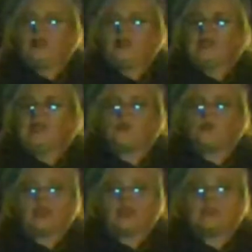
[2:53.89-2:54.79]
The next
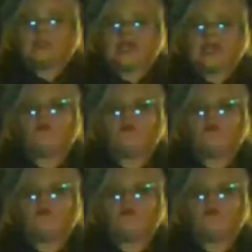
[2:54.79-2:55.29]
morning, when staff